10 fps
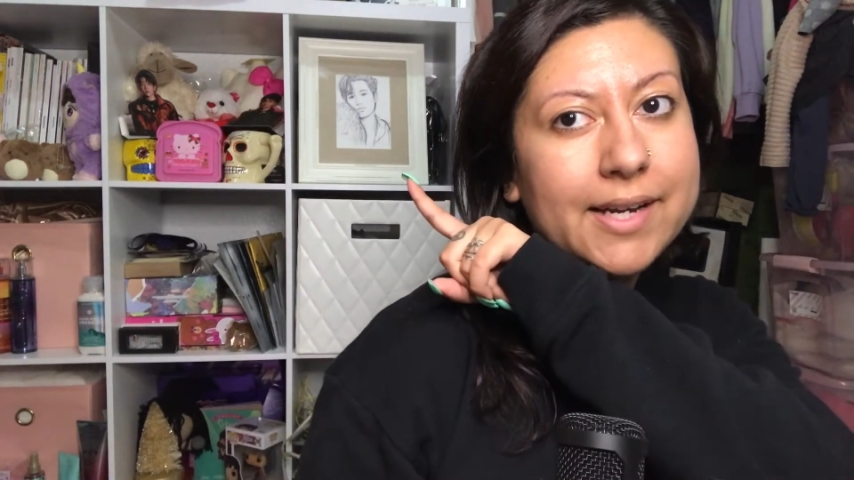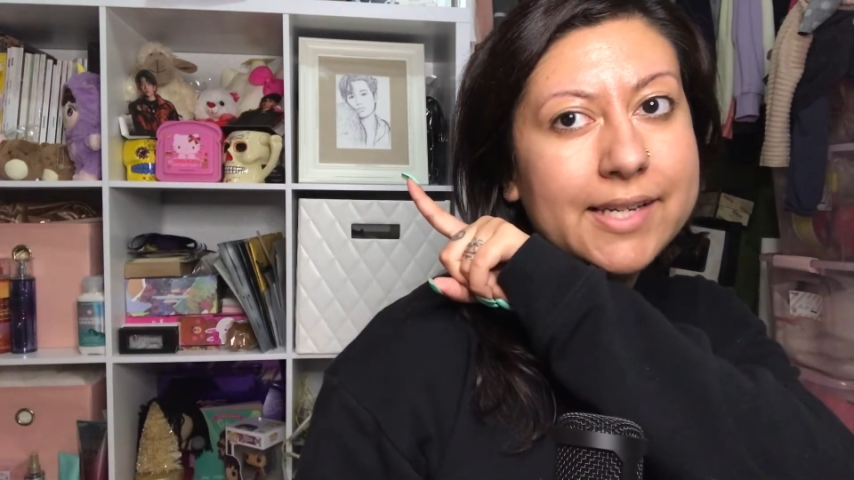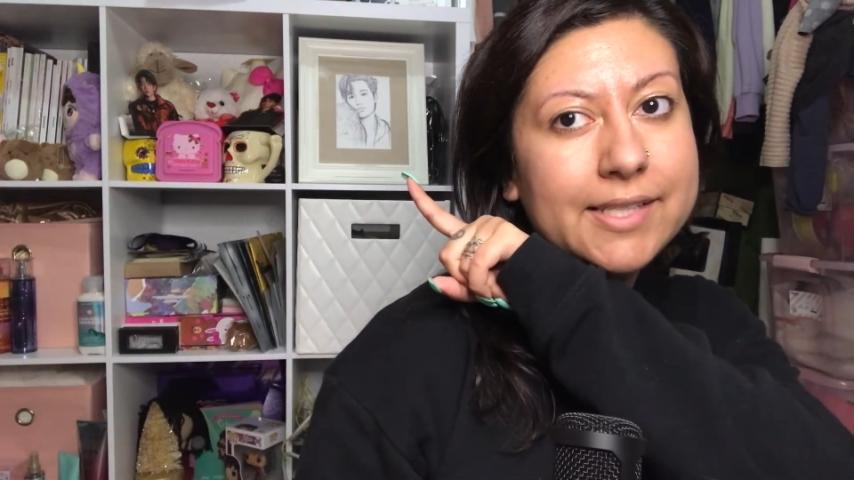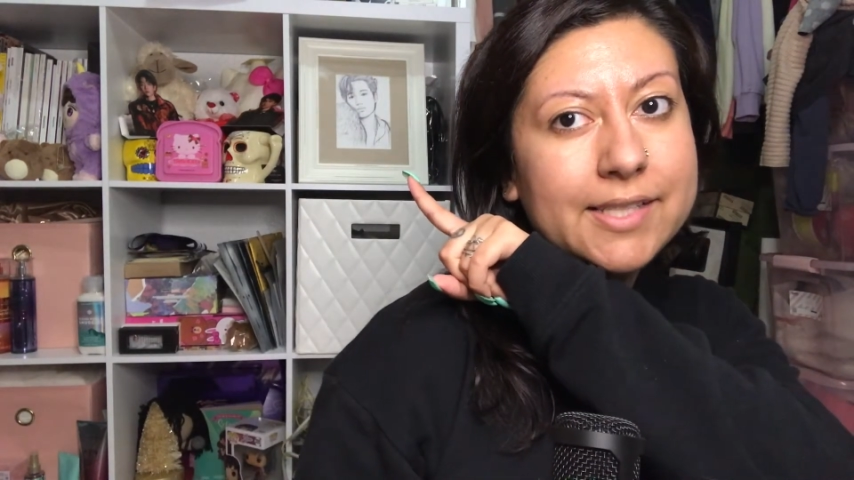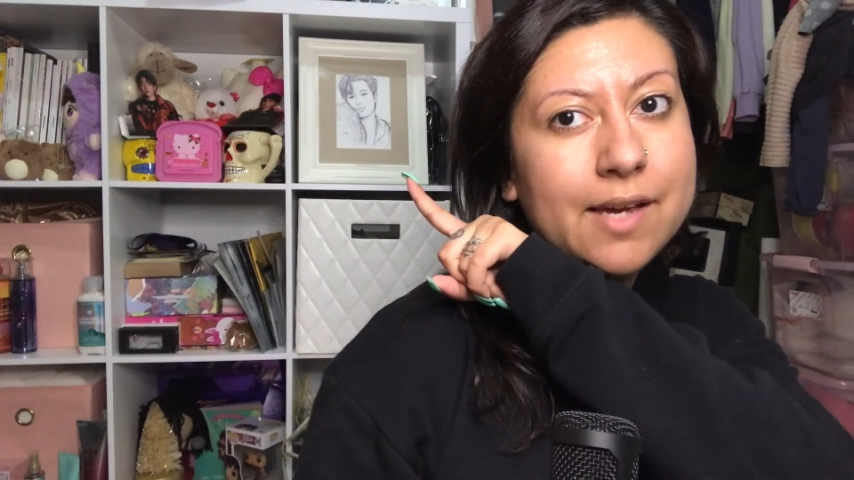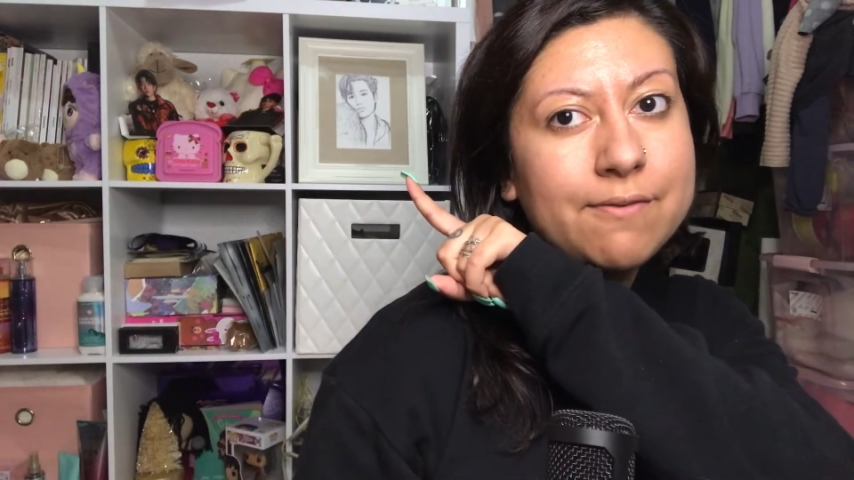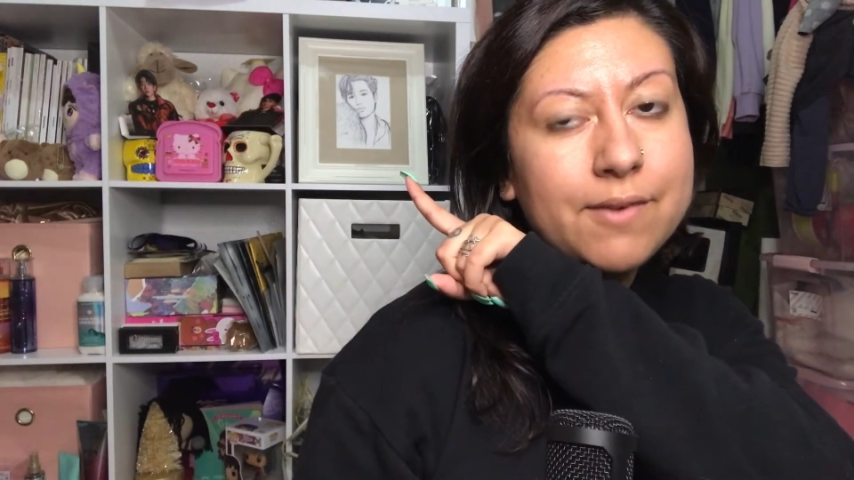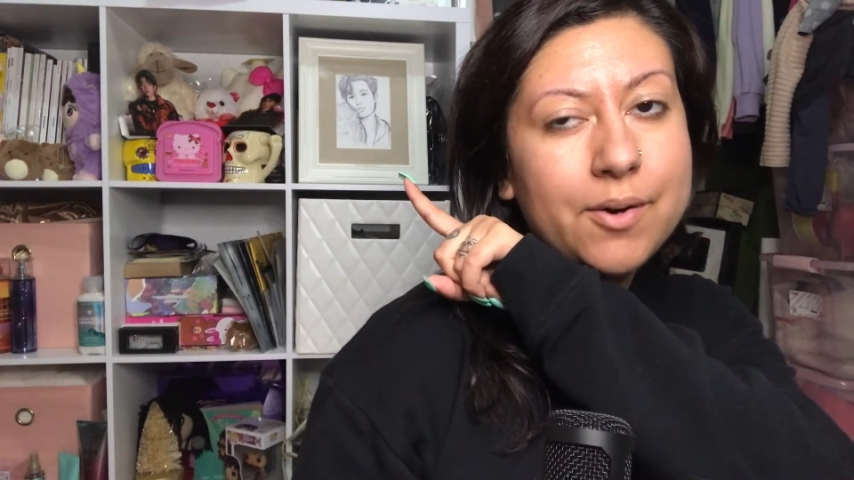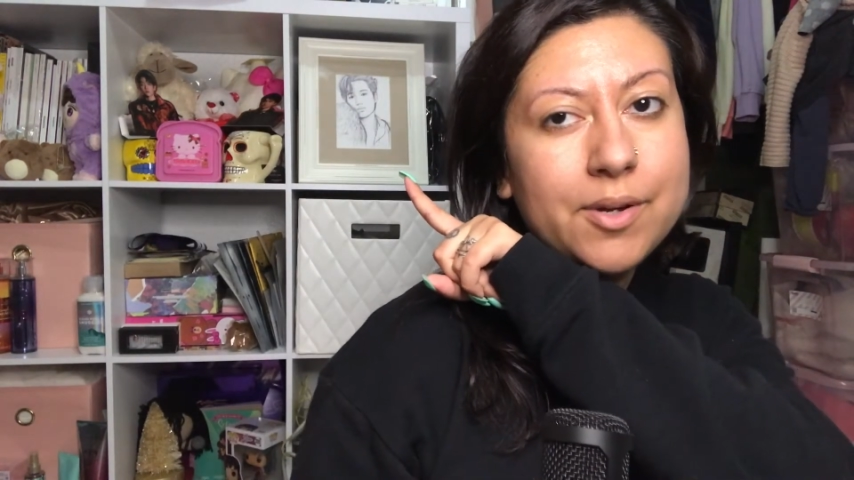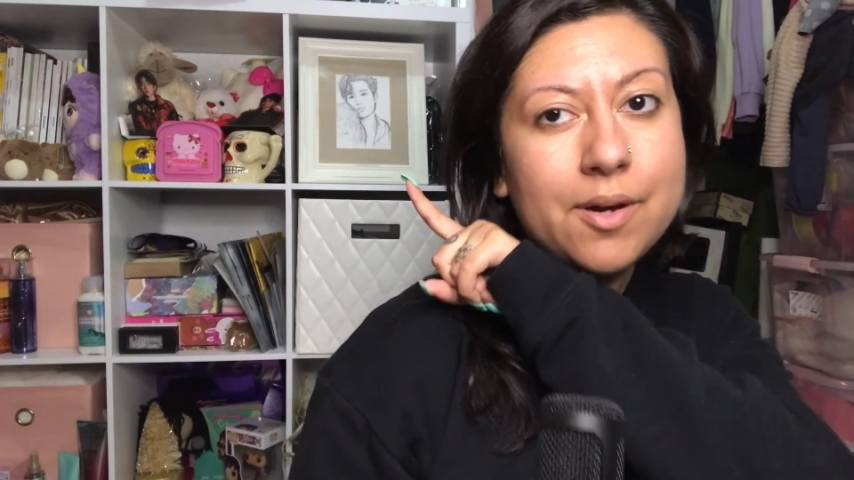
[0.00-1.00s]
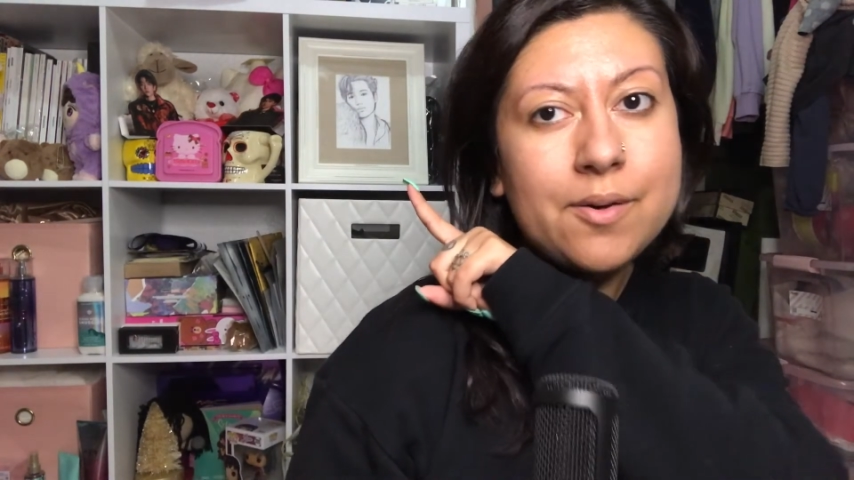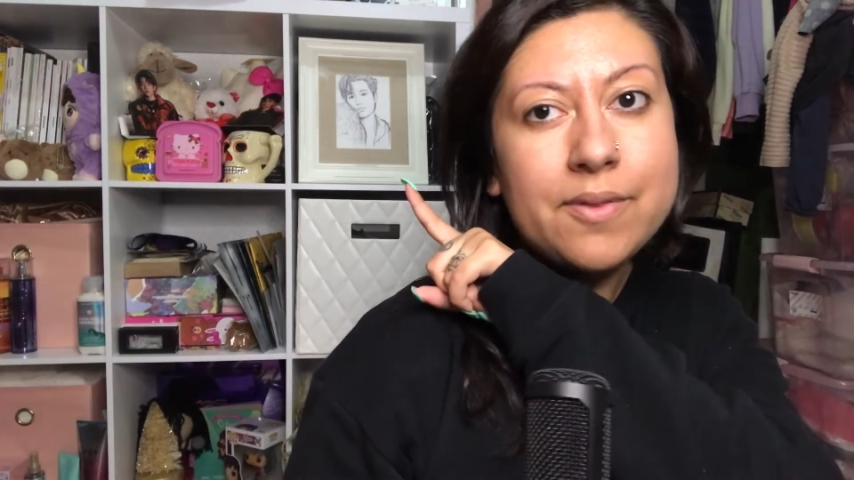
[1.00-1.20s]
is a photo